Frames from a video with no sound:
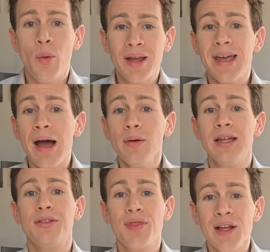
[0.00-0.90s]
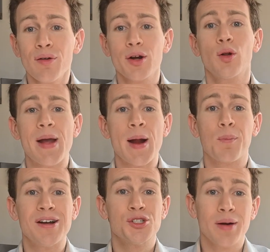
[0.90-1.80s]
We can calculate the theoretical air
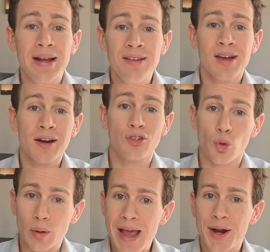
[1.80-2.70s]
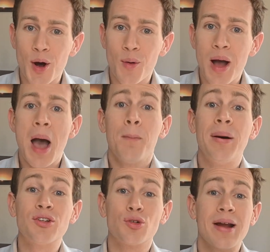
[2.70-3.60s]
pressure inside a tornado,
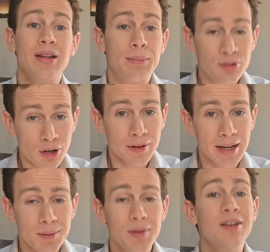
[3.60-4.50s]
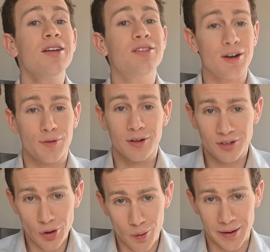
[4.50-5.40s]
but directly observing it is a different
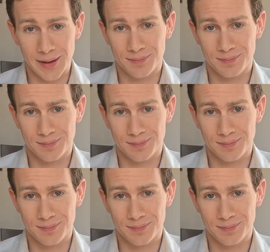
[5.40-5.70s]
story.